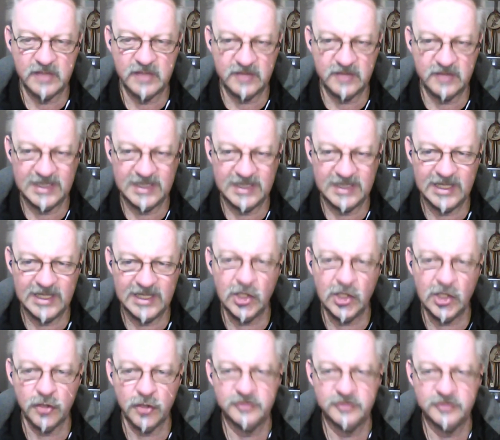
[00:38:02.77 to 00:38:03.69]
can get
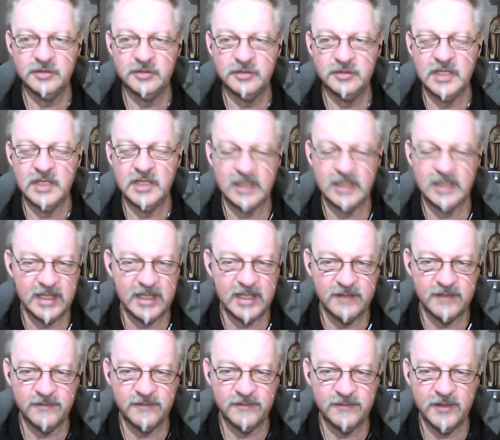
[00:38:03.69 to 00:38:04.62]
lost and can get
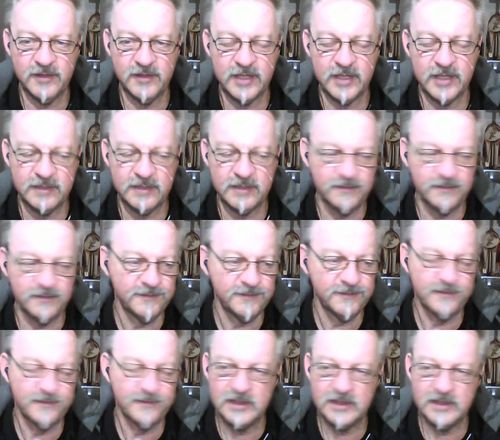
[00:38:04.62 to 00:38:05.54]
very
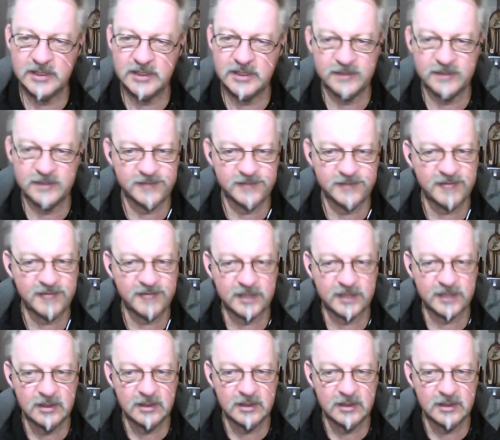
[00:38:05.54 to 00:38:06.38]
fluffy.